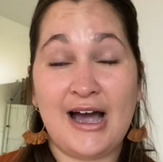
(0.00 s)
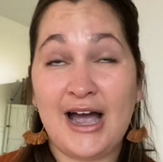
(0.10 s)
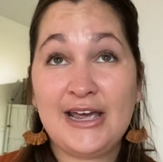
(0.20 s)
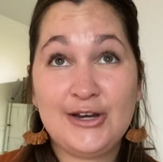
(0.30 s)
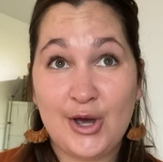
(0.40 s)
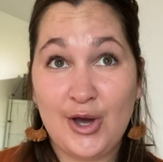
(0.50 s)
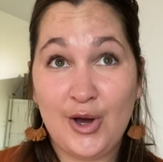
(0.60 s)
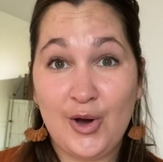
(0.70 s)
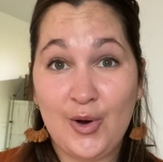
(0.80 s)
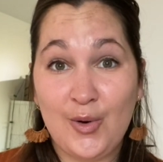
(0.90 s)
I
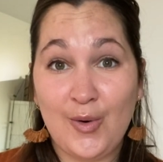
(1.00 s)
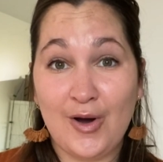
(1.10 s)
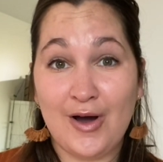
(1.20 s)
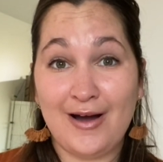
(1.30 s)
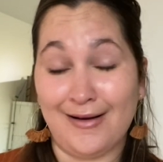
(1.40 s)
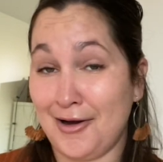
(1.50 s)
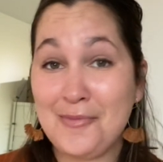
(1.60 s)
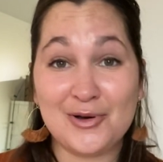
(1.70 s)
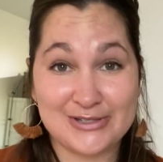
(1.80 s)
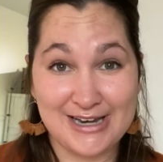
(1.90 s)
know
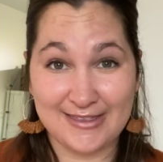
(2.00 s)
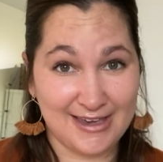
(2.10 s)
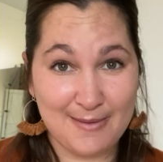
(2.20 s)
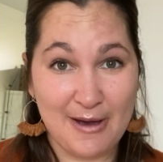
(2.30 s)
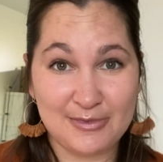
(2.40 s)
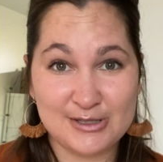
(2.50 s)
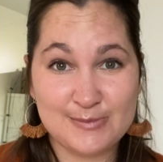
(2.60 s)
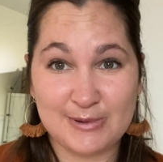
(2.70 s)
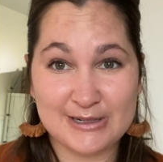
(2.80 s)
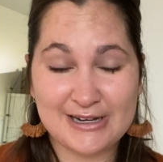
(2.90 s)
almost nothing about this
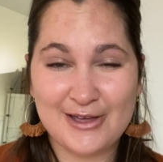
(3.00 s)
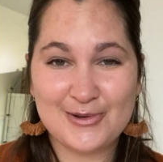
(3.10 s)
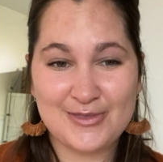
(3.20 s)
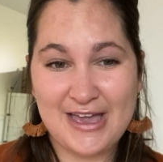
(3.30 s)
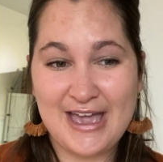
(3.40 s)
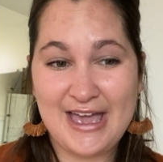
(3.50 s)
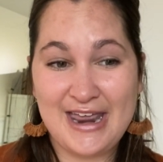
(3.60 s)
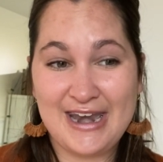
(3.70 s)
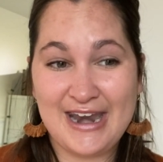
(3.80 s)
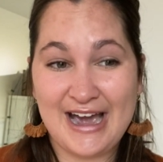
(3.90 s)
book other
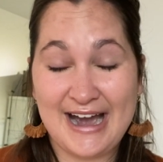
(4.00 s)
than